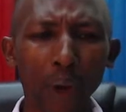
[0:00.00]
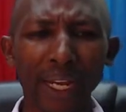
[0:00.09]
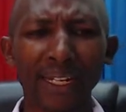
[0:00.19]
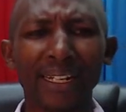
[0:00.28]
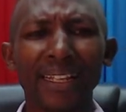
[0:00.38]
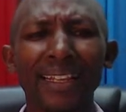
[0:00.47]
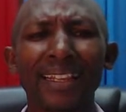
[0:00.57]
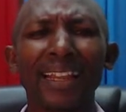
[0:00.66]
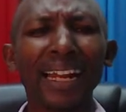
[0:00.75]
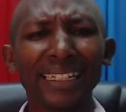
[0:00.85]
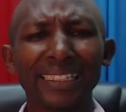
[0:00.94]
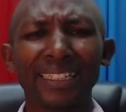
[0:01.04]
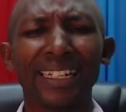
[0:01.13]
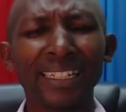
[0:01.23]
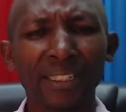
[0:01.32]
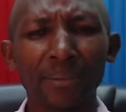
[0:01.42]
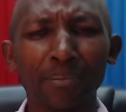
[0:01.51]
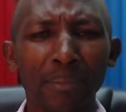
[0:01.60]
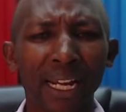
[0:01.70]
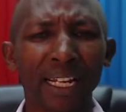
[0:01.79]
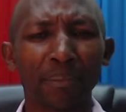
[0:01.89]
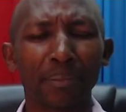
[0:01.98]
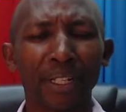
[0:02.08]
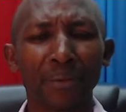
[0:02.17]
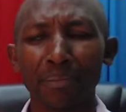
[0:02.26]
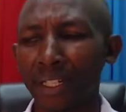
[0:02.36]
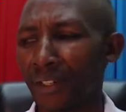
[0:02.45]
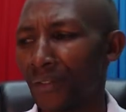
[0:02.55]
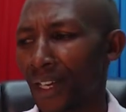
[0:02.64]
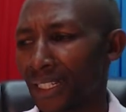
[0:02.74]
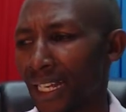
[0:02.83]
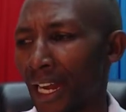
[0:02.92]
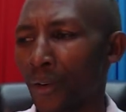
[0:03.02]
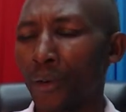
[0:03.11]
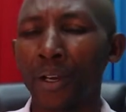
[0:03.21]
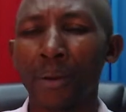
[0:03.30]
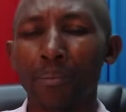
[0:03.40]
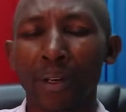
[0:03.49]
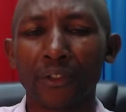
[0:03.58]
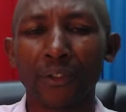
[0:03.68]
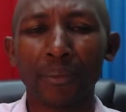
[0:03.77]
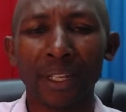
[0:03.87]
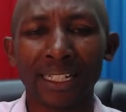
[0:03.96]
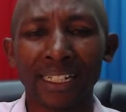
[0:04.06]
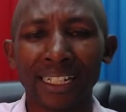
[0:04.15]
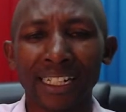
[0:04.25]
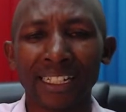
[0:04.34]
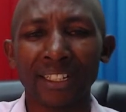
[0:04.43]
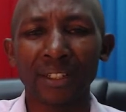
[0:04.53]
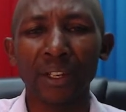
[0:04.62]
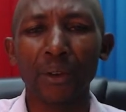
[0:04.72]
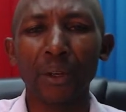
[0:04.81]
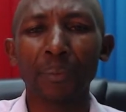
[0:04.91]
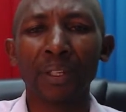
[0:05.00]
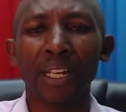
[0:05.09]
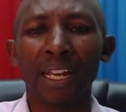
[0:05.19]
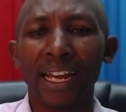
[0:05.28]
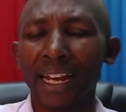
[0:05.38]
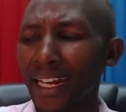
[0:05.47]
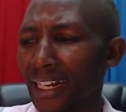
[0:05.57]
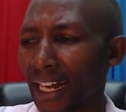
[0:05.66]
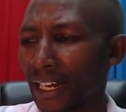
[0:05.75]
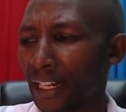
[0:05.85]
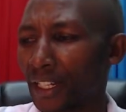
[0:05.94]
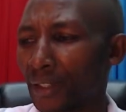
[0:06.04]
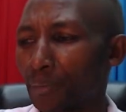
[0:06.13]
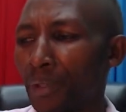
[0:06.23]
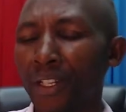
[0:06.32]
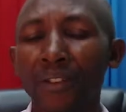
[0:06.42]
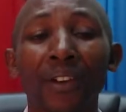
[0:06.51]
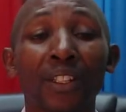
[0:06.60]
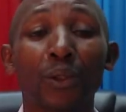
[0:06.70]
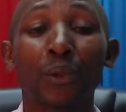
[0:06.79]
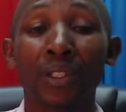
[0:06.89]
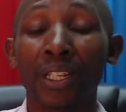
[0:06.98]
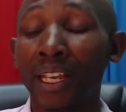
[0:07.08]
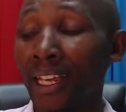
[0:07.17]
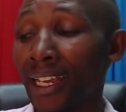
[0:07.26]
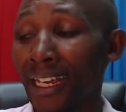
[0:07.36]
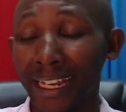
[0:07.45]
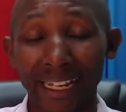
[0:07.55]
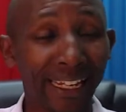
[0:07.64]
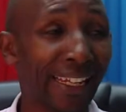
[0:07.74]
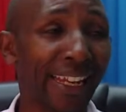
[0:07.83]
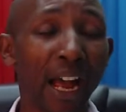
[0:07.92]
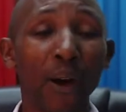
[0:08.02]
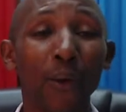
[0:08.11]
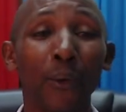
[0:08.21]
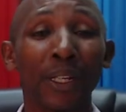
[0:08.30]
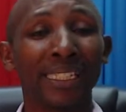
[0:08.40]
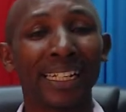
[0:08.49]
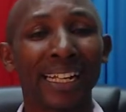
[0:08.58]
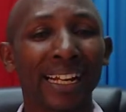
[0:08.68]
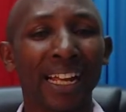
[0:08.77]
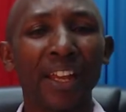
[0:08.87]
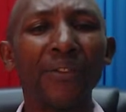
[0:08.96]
Well, that is Marketplace Believers, an online platform that engages, equips, and encourages believers to say inawezekana.